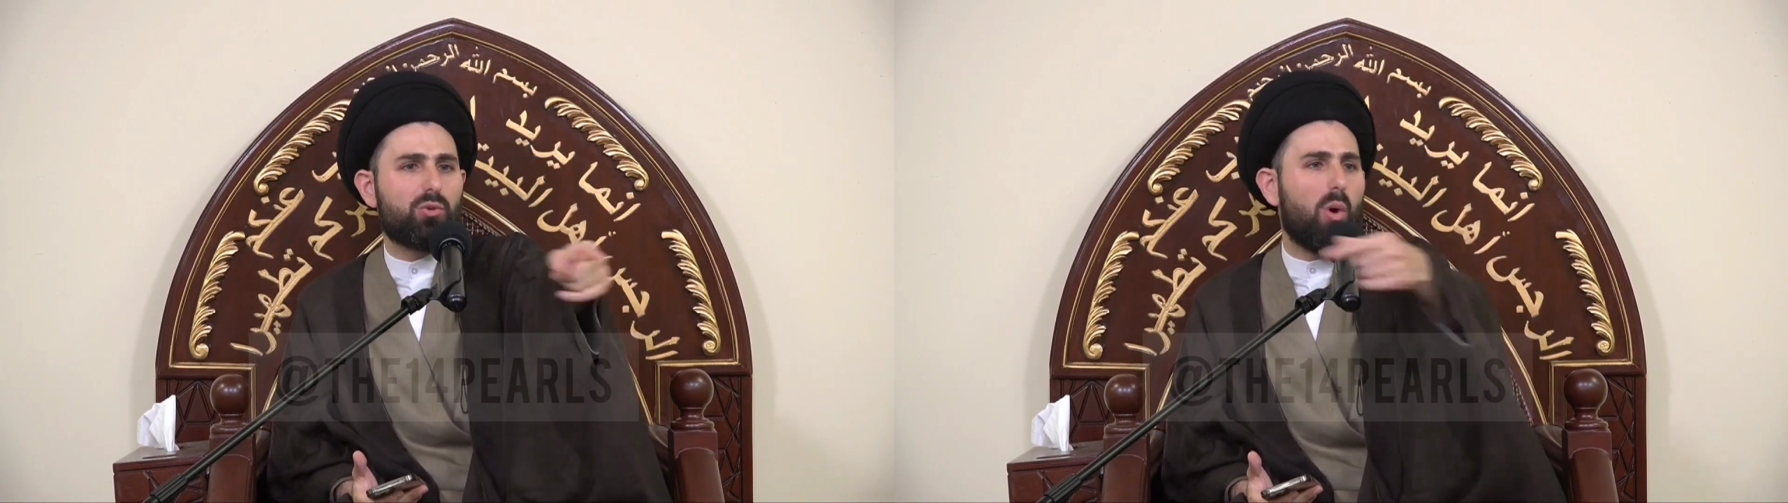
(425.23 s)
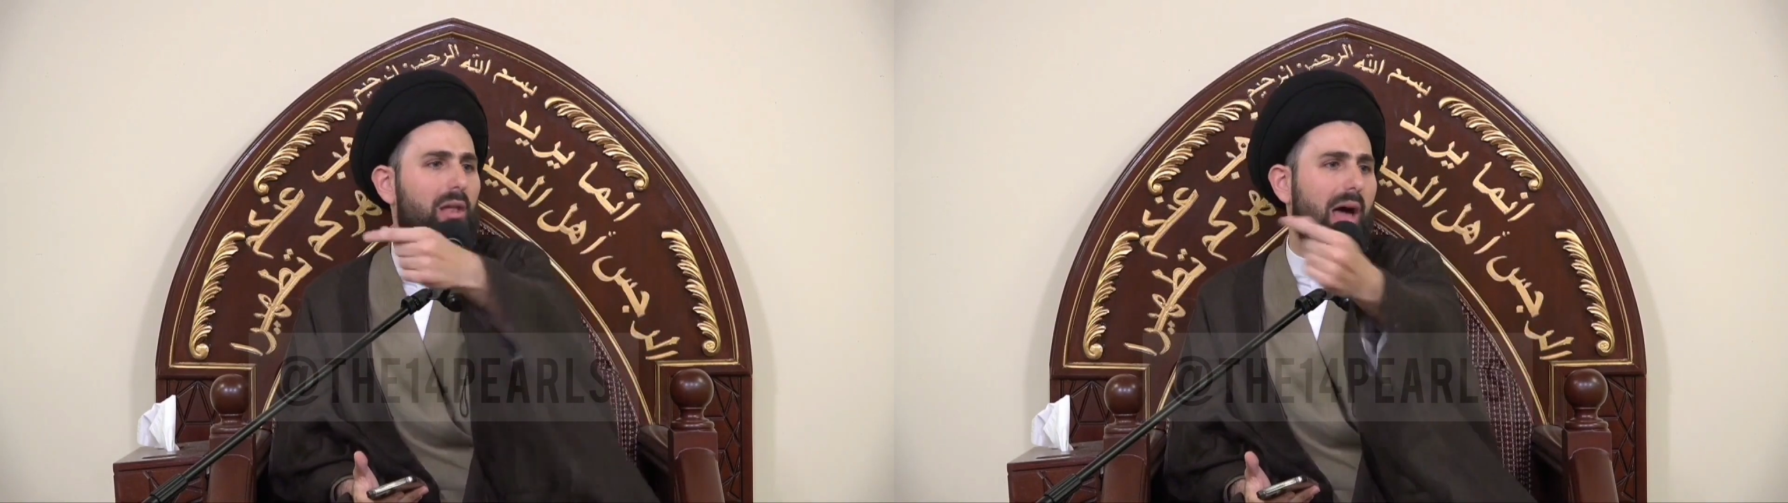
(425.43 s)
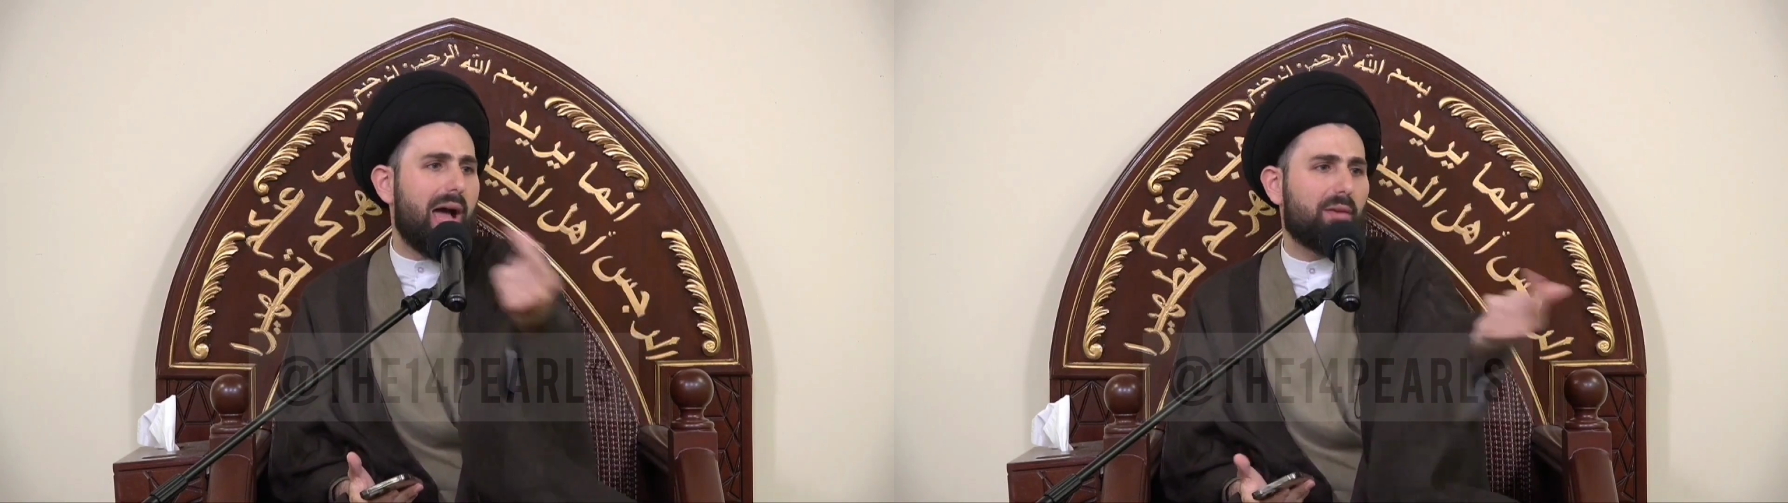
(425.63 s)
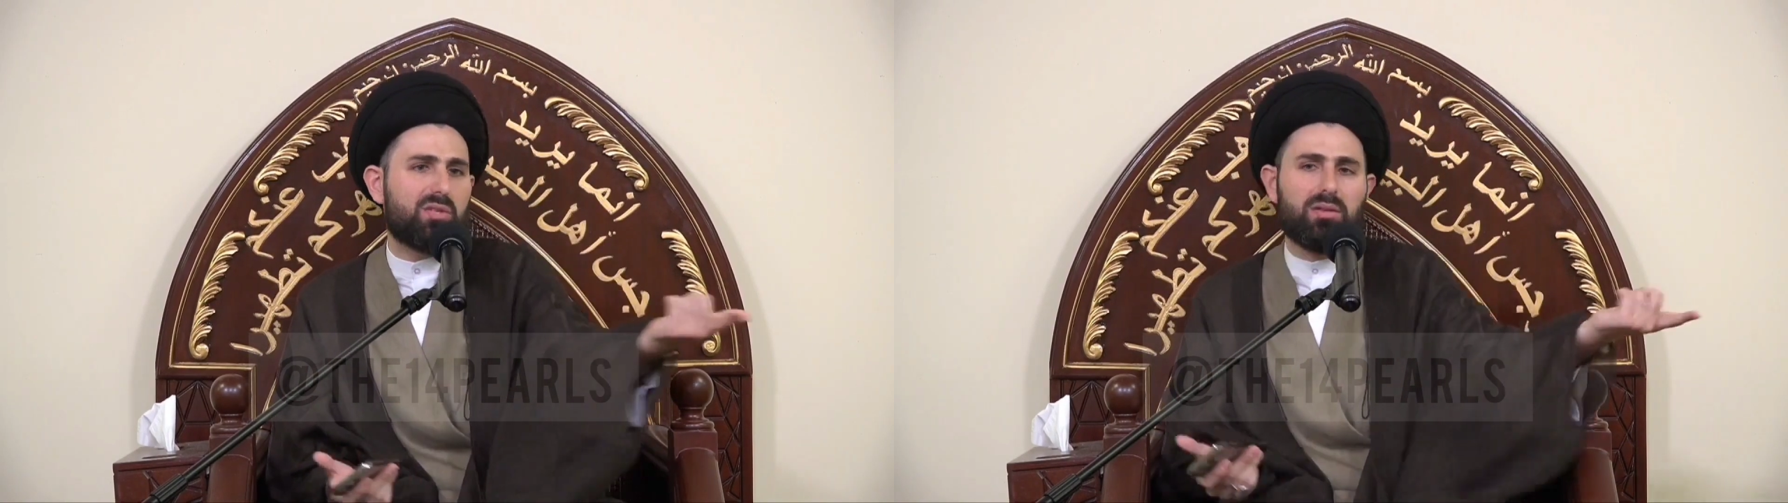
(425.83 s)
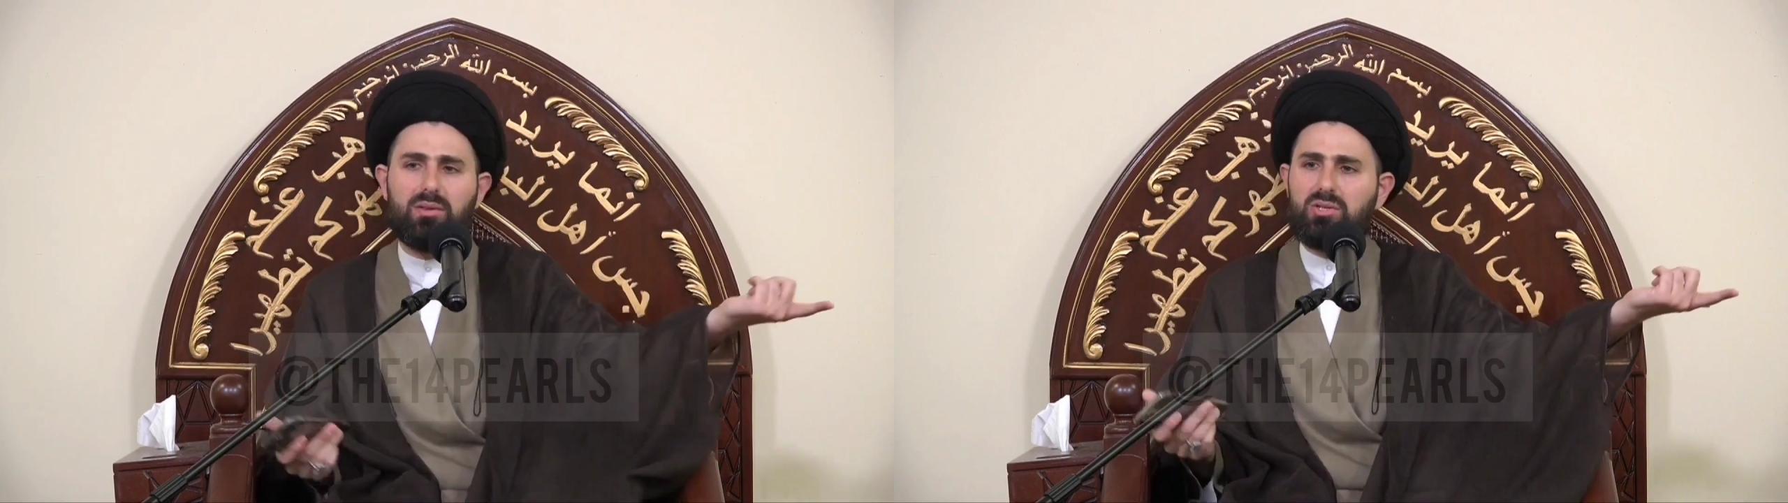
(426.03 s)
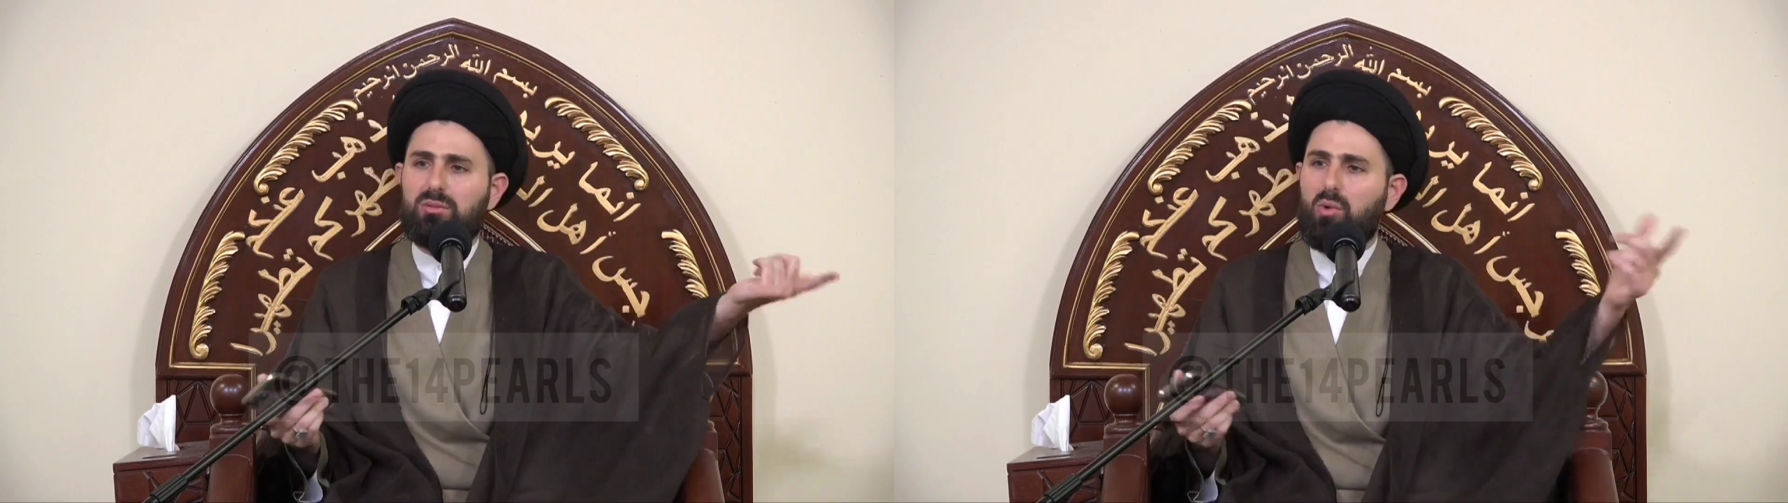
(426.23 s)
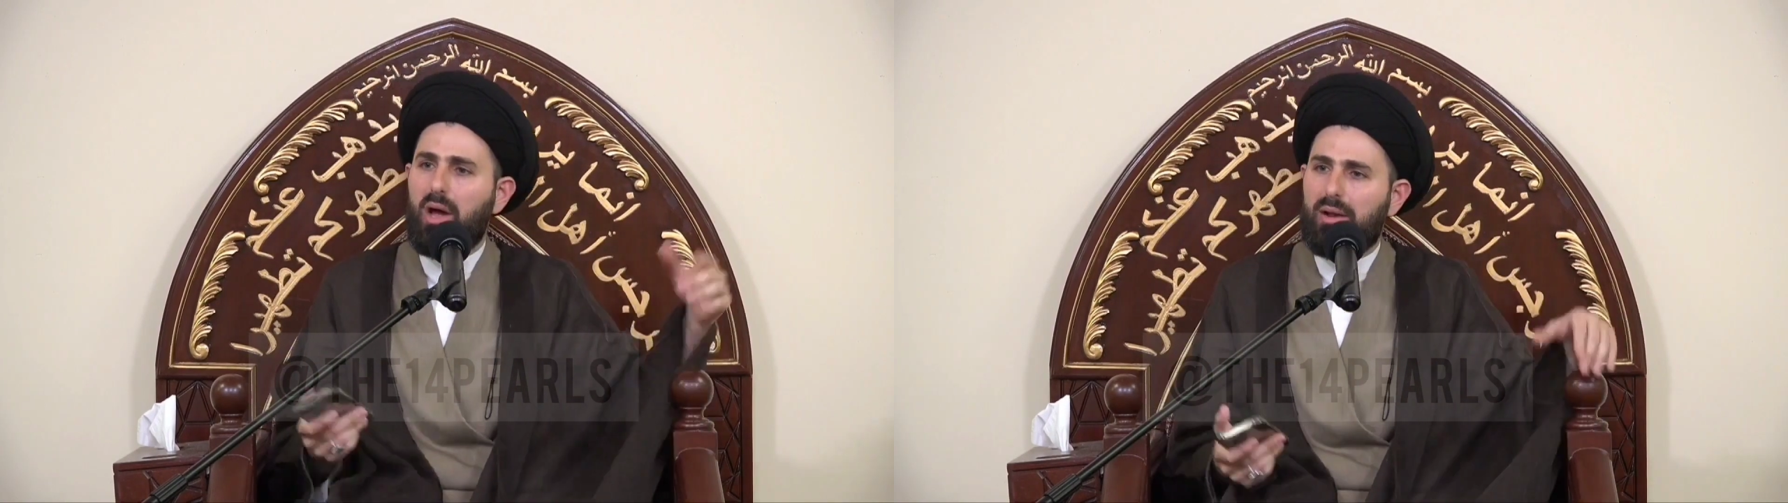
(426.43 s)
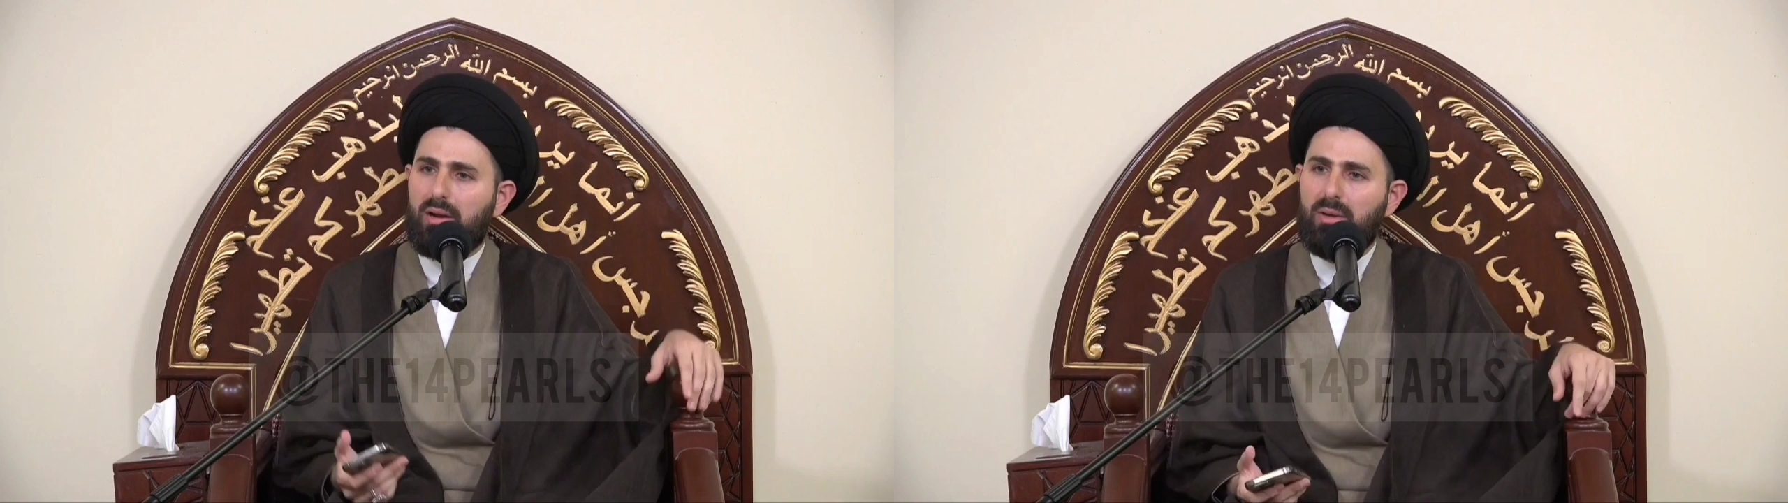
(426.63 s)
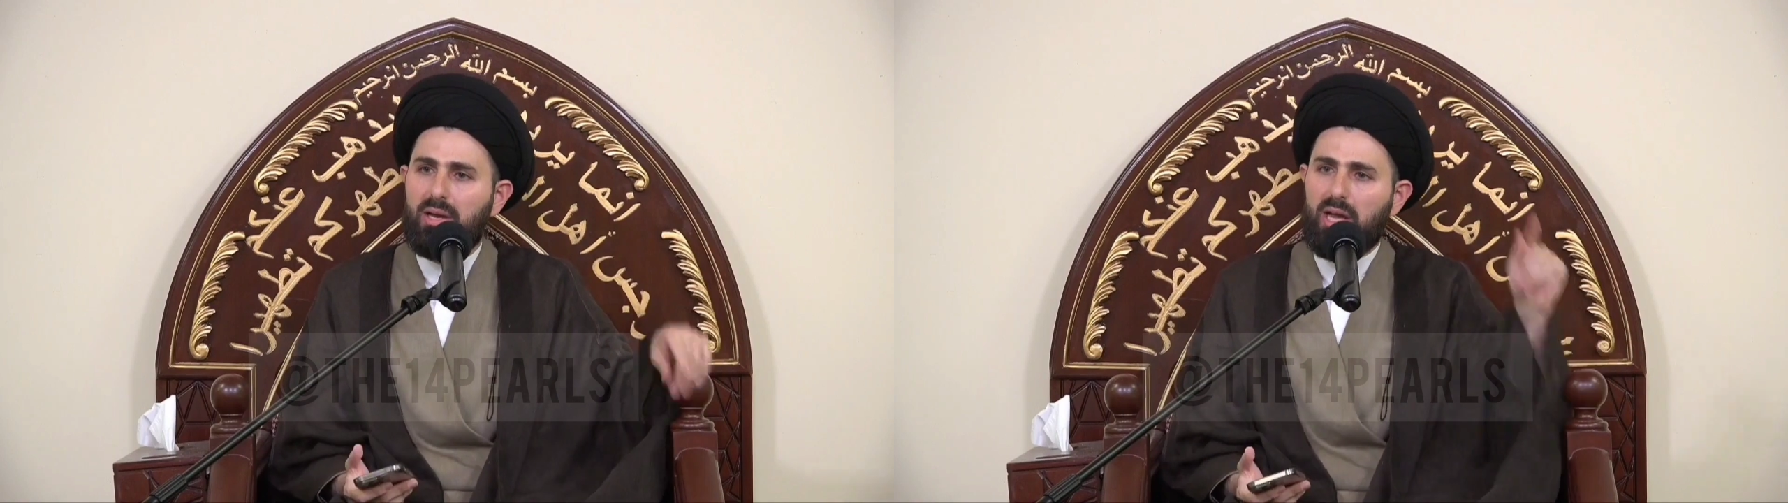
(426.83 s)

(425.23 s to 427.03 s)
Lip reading: Wallah, I've seen this in Muharram.